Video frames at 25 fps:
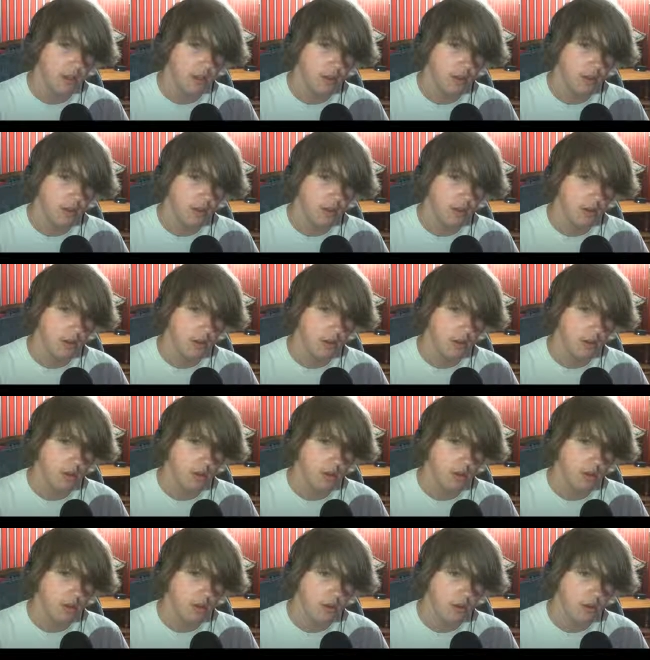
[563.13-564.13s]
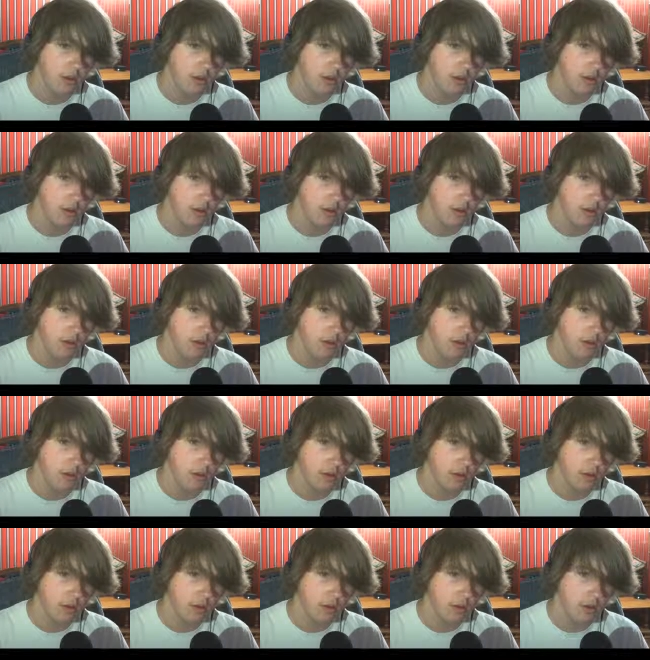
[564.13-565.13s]

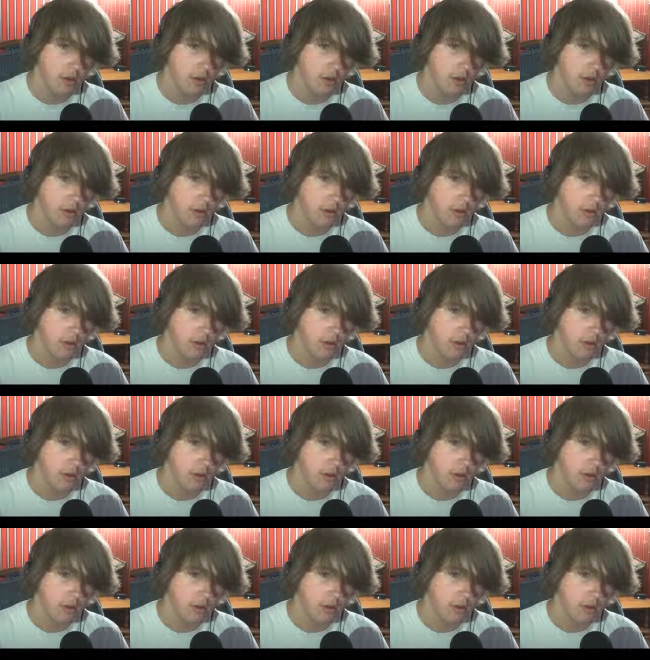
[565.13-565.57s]
(silence)